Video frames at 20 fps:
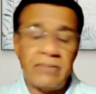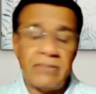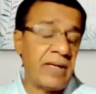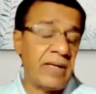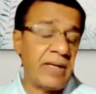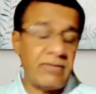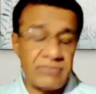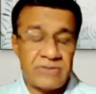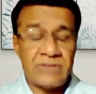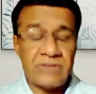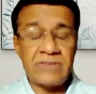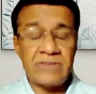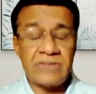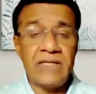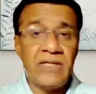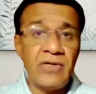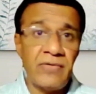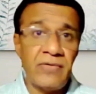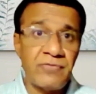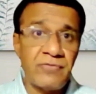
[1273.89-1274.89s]
And I was lucky
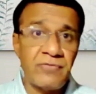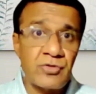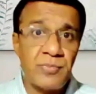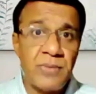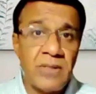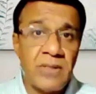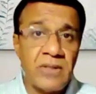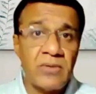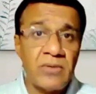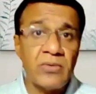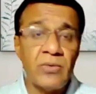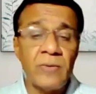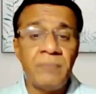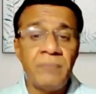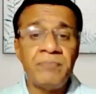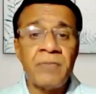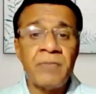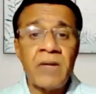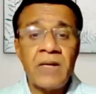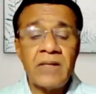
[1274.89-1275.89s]
enough to speak to
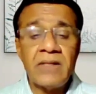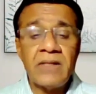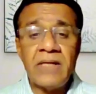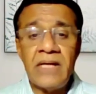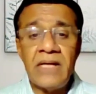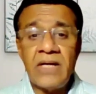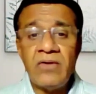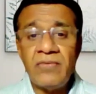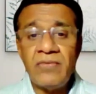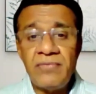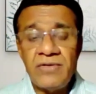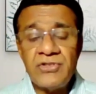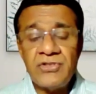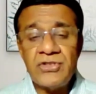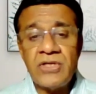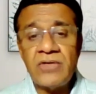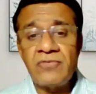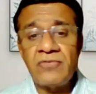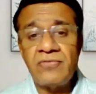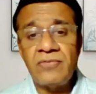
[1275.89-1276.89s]
the head of
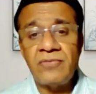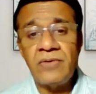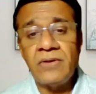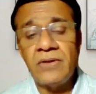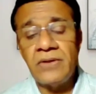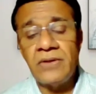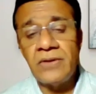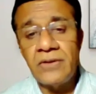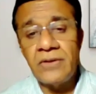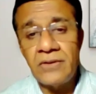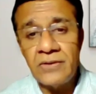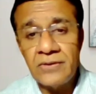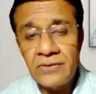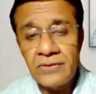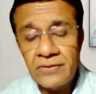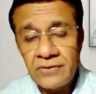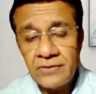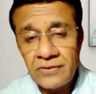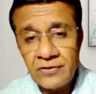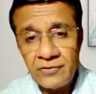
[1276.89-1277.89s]
HR for
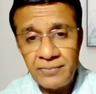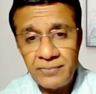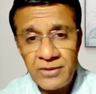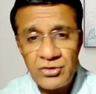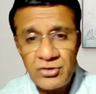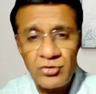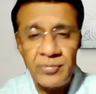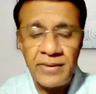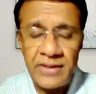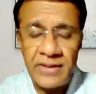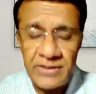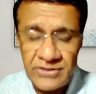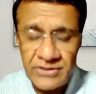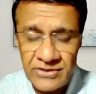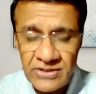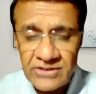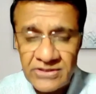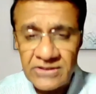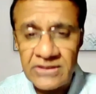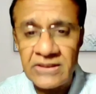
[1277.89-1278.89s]
Metro Brands
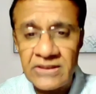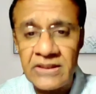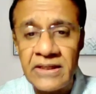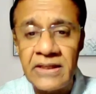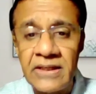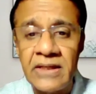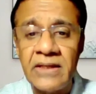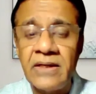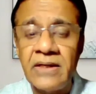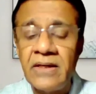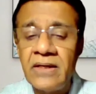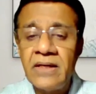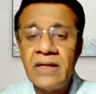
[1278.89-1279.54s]
recently, and then